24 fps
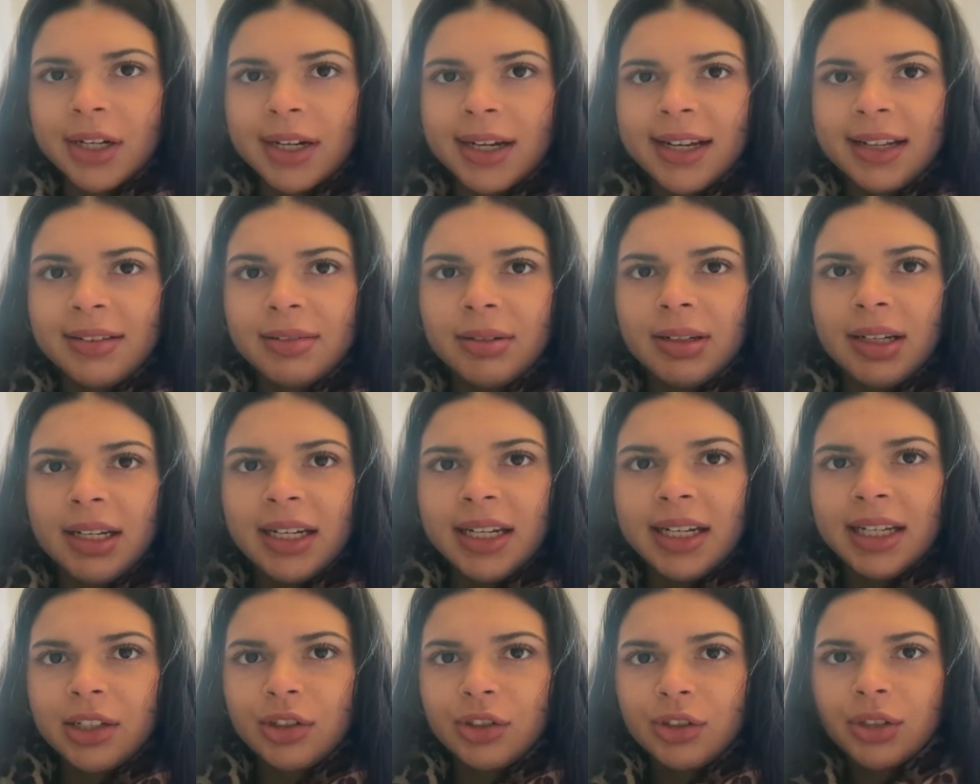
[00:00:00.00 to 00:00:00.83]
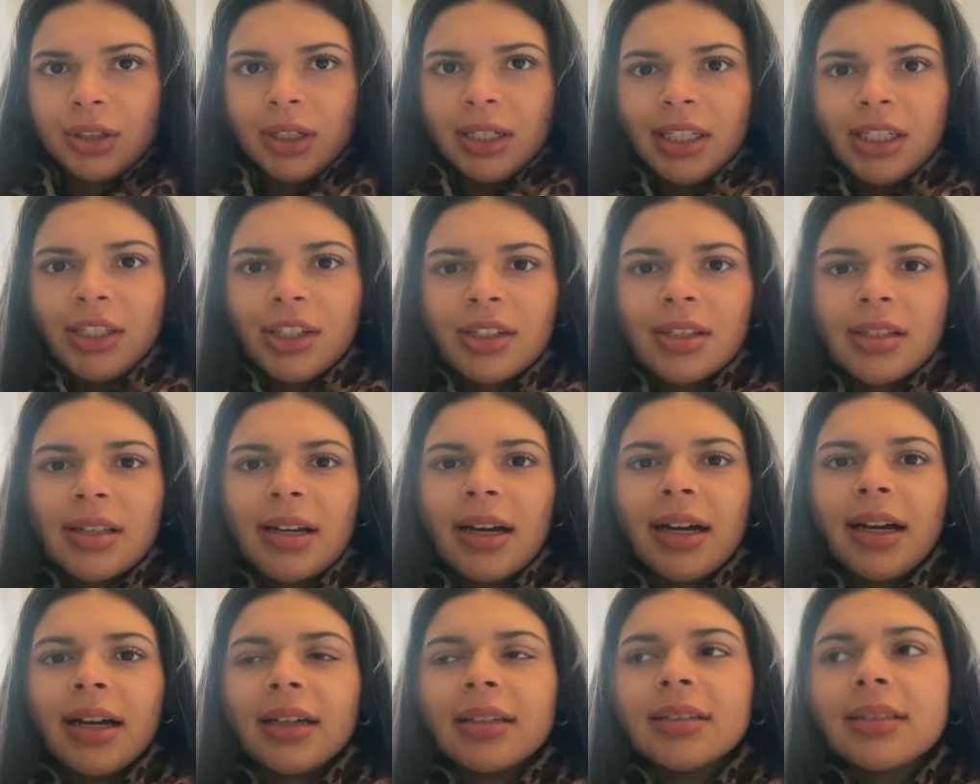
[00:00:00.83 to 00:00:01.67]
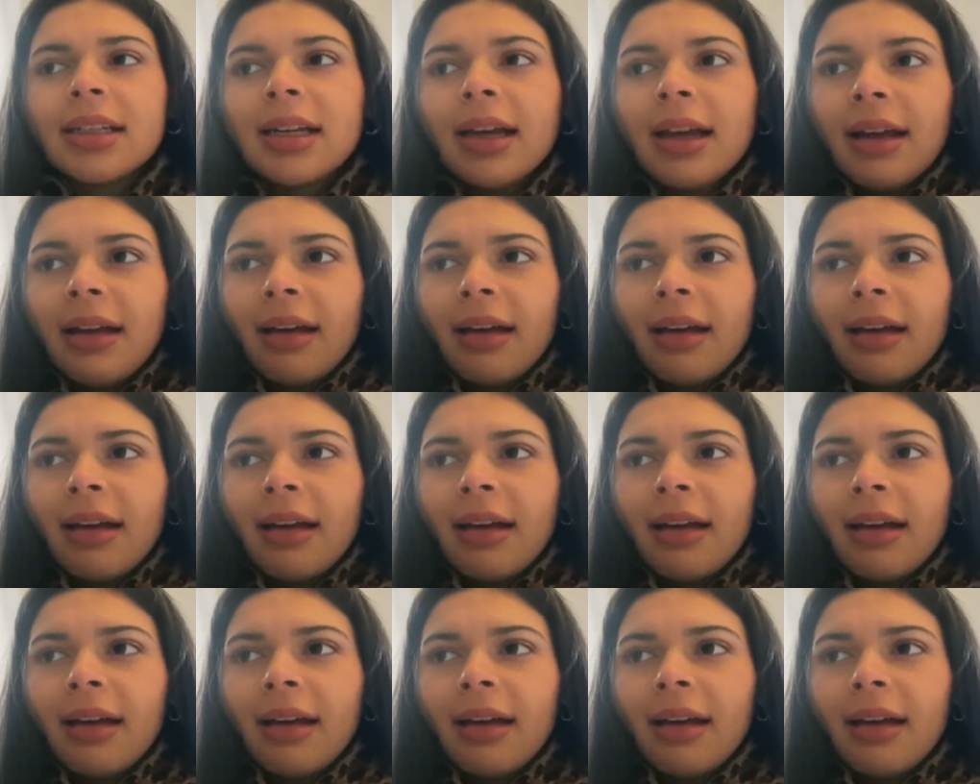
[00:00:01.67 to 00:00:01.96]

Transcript: I literally just had